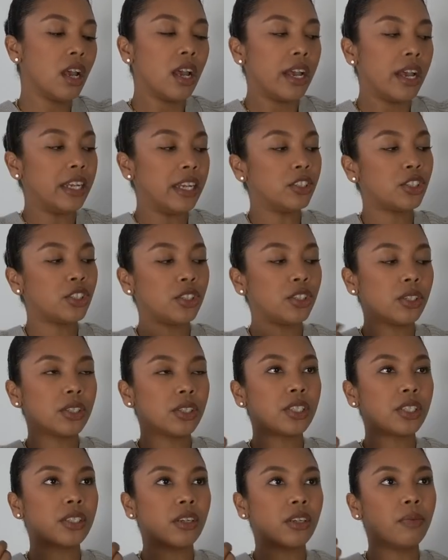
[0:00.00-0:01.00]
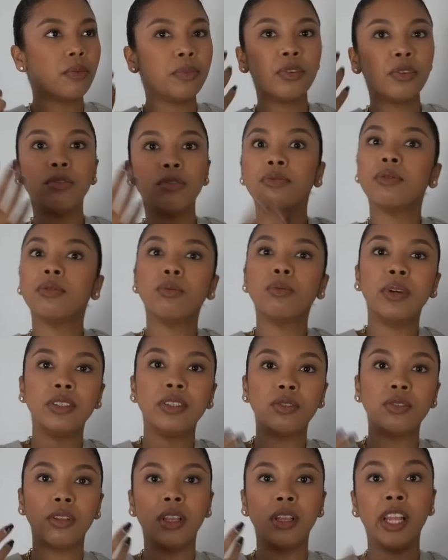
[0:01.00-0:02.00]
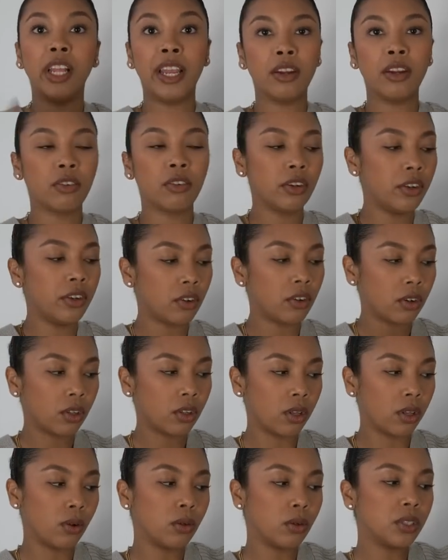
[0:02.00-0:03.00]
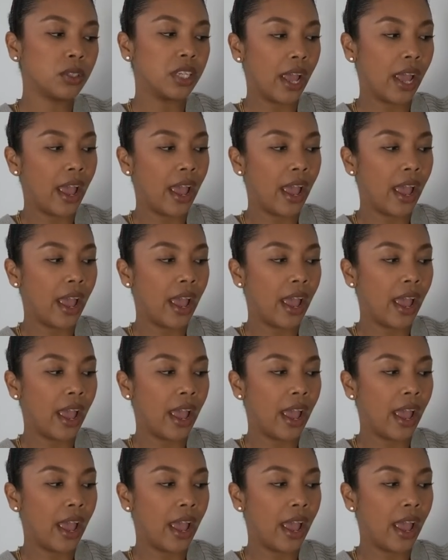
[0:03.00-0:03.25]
It's just a beautiful way to layer your clothes,